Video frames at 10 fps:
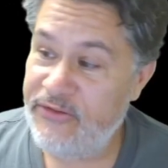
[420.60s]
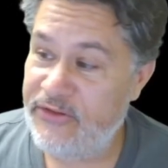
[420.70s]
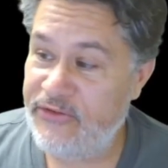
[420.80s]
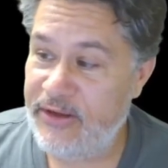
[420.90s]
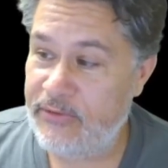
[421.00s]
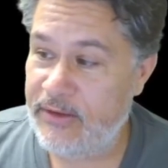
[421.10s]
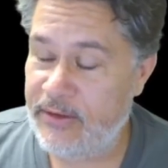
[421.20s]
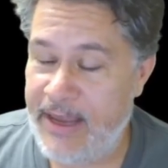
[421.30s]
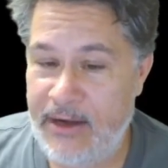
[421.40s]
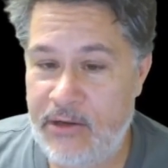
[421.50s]
is the secret
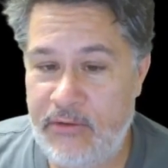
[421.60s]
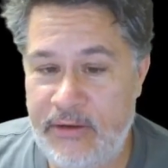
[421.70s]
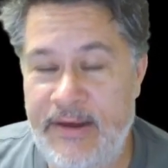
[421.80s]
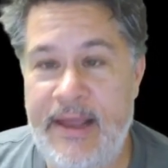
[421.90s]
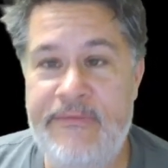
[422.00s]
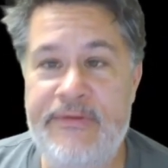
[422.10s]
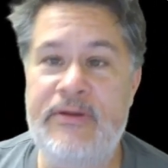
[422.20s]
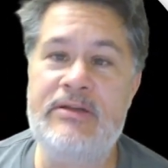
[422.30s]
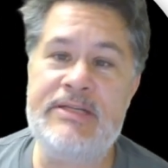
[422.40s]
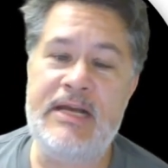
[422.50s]
category, right? Have you
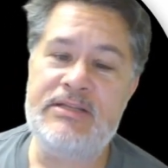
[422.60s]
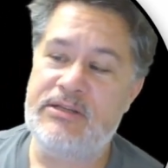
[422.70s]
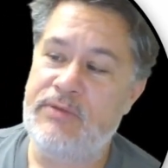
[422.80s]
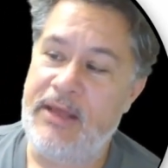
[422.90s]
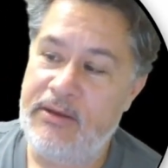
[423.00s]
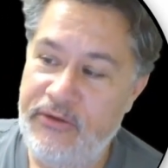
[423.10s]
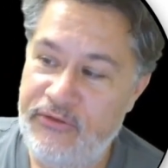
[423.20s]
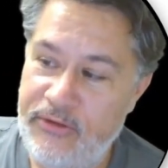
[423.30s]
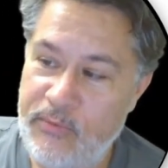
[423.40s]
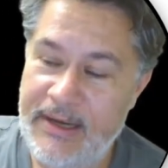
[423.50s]
noticed, guys? There's like
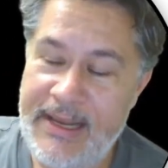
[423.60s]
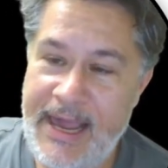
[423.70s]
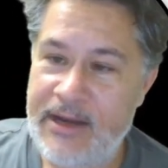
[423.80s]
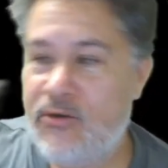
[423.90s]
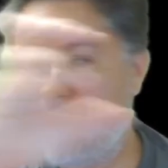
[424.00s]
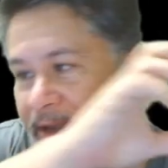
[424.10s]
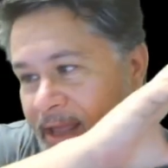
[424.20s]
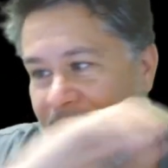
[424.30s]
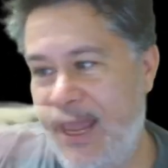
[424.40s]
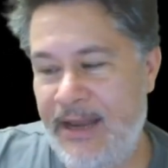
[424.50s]
usually one category
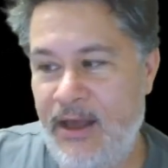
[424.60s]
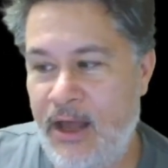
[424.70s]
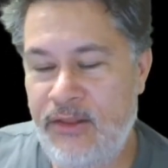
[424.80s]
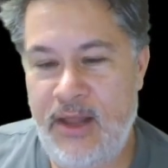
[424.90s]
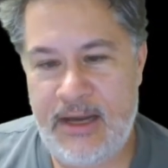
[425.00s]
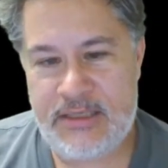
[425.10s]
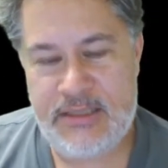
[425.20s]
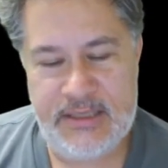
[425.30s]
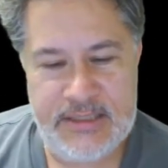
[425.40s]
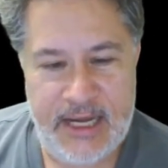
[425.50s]
and it unlocks
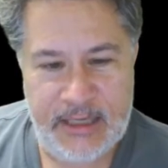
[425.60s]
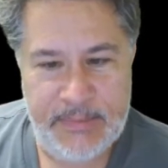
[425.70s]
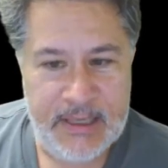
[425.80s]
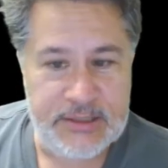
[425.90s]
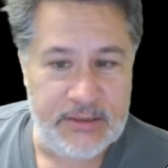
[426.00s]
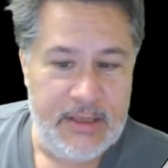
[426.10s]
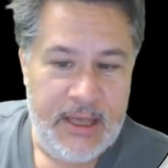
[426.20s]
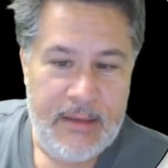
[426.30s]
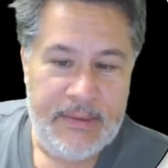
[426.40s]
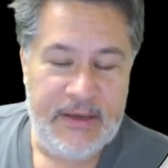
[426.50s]
the entire puzzle.
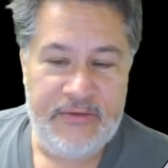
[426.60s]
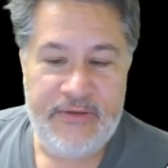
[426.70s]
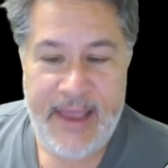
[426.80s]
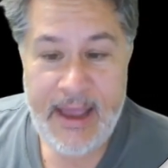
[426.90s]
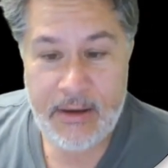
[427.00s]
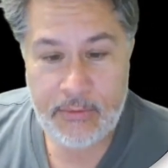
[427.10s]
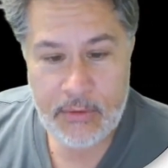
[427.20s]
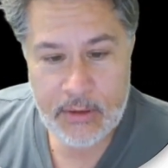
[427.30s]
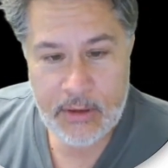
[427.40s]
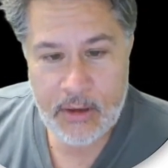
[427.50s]
Because
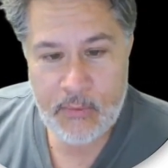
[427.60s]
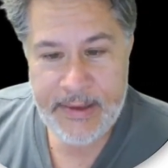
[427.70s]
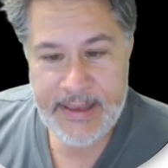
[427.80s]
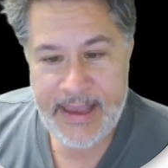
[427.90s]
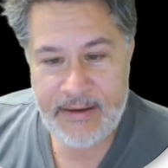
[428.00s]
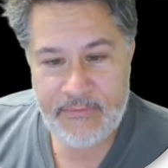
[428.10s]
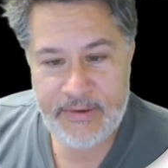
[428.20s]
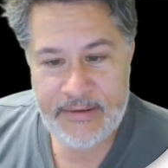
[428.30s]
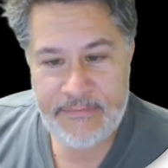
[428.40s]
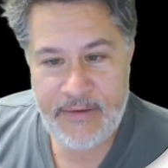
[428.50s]
now we get
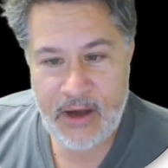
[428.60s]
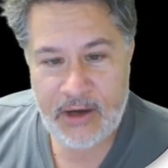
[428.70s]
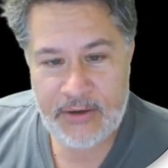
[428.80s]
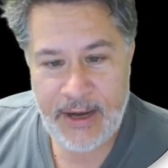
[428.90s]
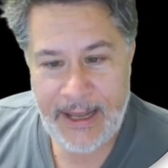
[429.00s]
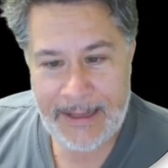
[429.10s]
rid of our,